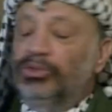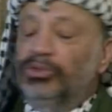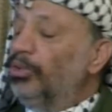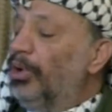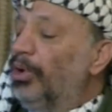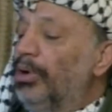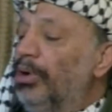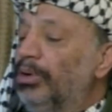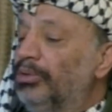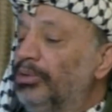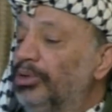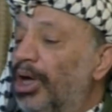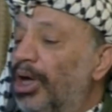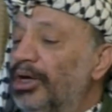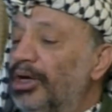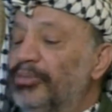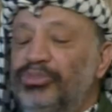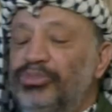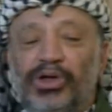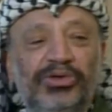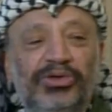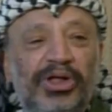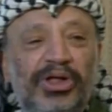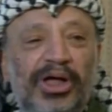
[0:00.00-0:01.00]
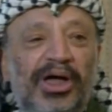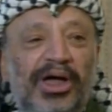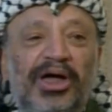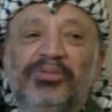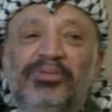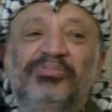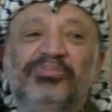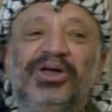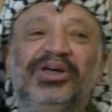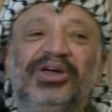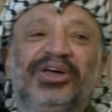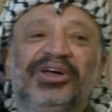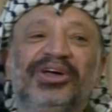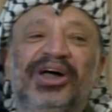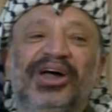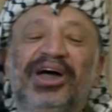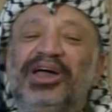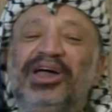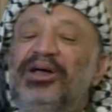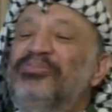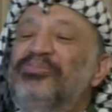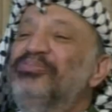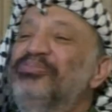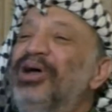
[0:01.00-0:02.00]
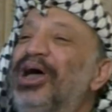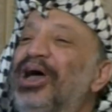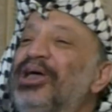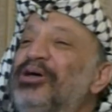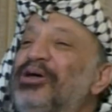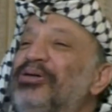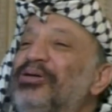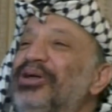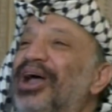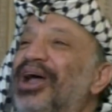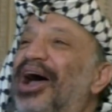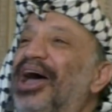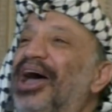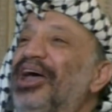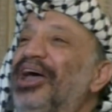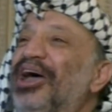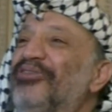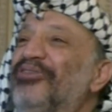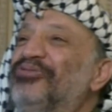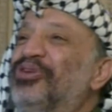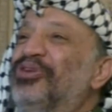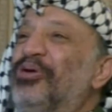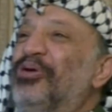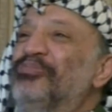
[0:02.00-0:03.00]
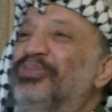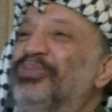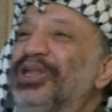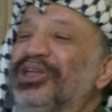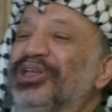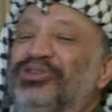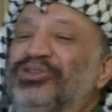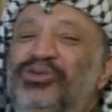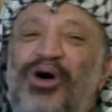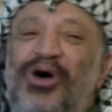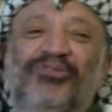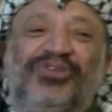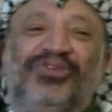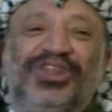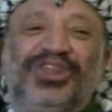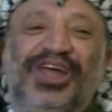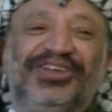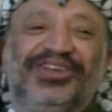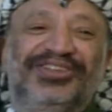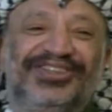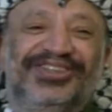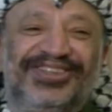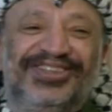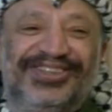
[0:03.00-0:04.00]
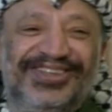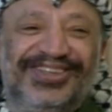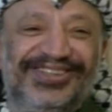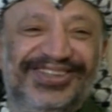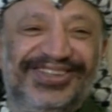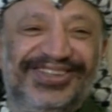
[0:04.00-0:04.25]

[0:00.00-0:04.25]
No, I am not. I have complete confidence.